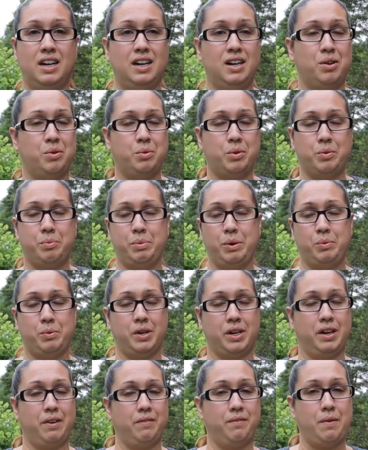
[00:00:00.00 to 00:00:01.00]
We've been
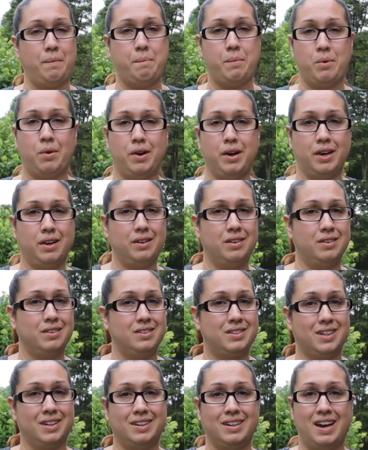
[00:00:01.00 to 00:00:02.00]
working from morning
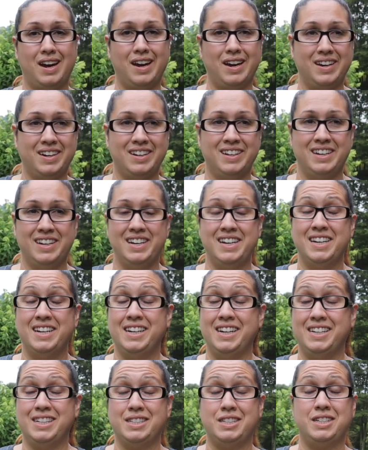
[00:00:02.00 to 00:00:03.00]
till night.
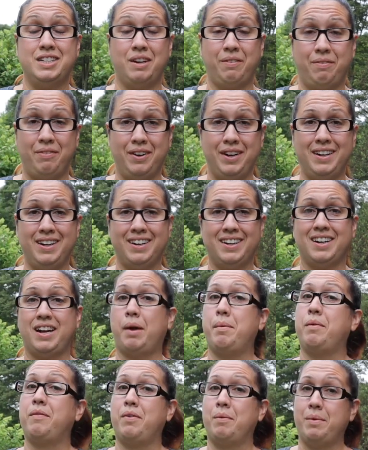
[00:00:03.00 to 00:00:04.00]
It's different
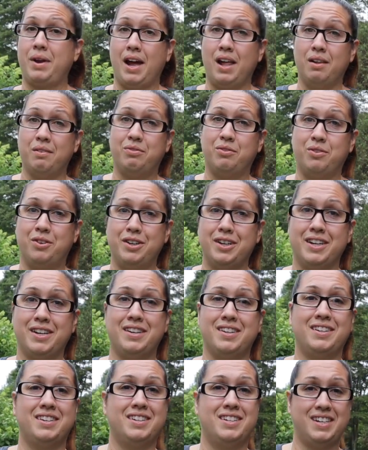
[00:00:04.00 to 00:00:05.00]
coming from
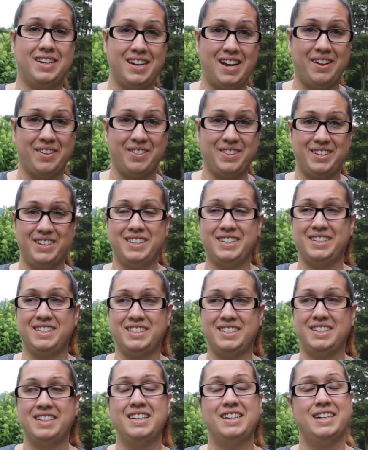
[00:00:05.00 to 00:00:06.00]
California to now
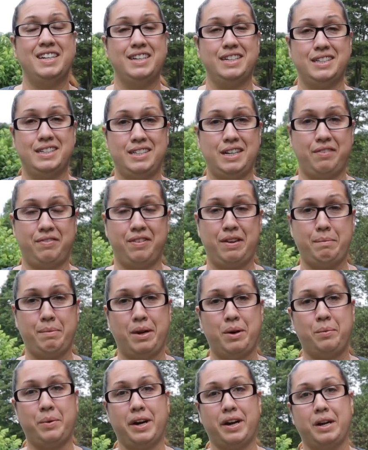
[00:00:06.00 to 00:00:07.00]
this. It's definitely
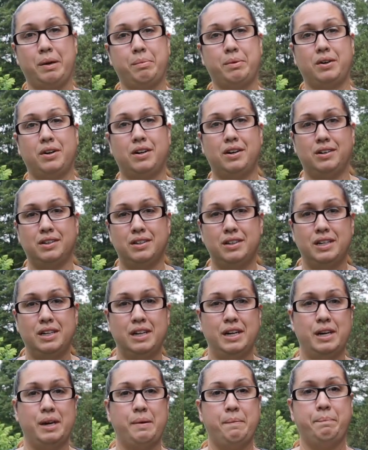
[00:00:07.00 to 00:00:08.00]
been a wake-up call,
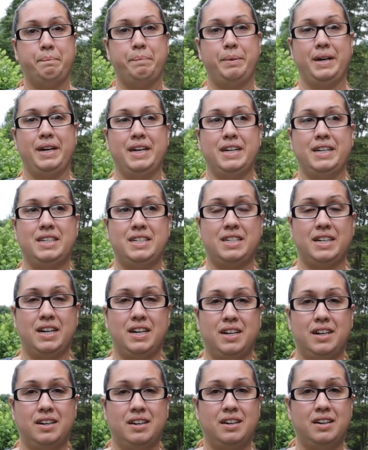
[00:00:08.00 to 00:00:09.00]
but
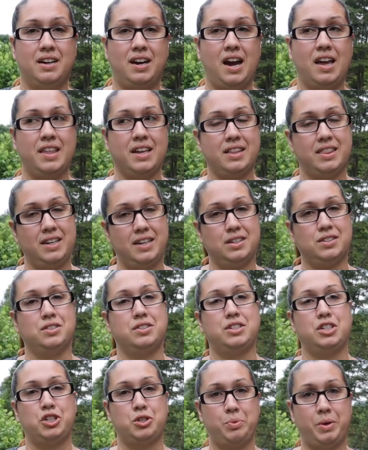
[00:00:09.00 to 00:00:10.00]
I think things are
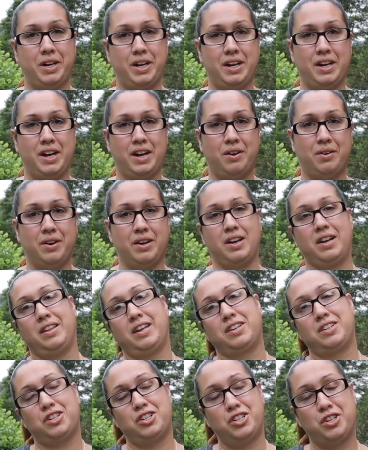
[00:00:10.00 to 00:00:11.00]
situated now, and I'd
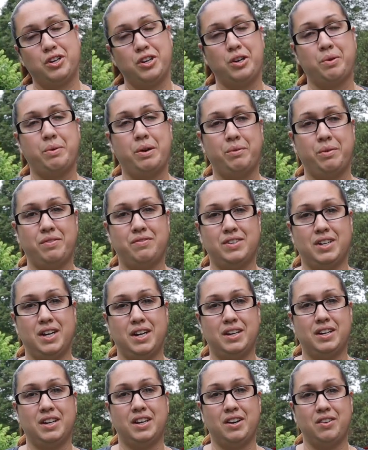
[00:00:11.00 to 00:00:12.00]
like to show you what we've
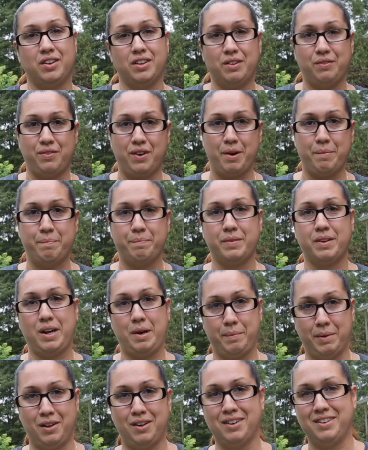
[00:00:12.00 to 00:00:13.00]
done here on the farm.
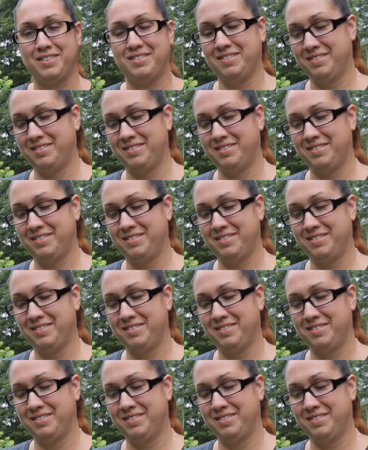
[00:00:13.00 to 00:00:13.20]
Come along.